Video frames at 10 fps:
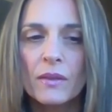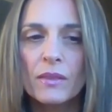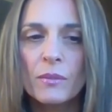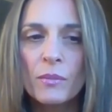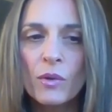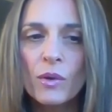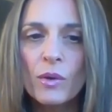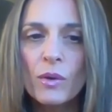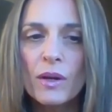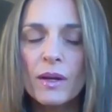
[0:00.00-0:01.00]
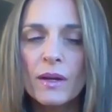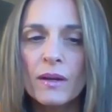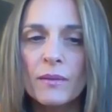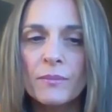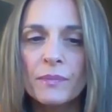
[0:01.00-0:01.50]
The more
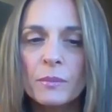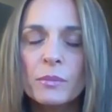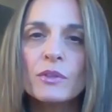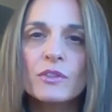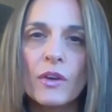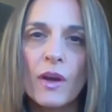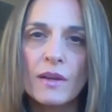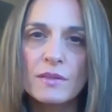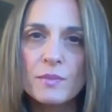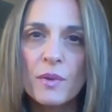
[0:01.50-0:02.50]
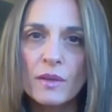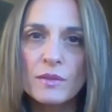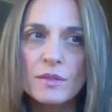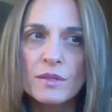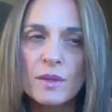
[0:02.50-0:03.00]
Pluto aspects
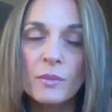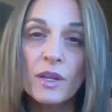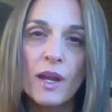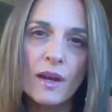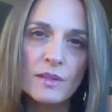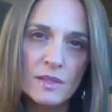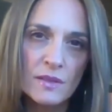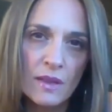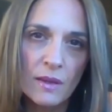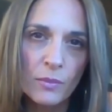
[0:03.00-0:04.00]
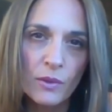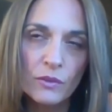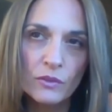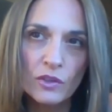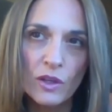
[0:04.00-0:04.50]
somebody has in their
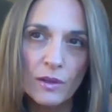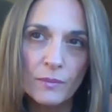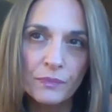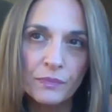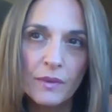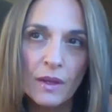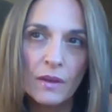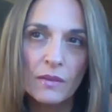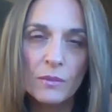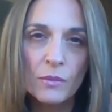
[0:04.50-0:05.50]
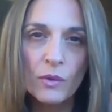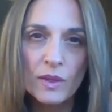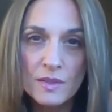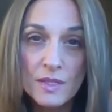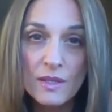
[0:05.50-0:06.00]
birth chart, the more
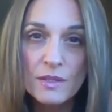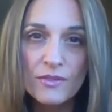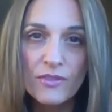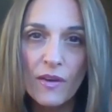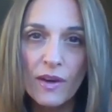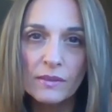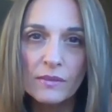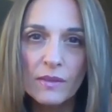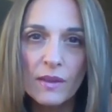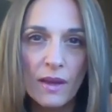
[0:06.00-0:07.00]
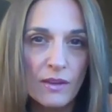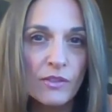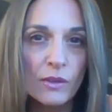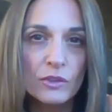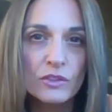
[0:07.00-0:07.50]
intensified the
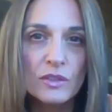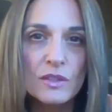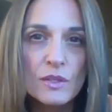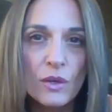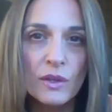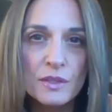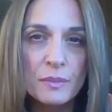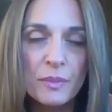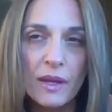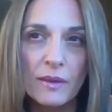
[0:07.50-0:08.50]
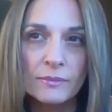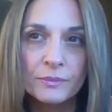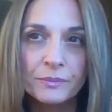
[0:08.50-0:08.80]
evolution is going to be.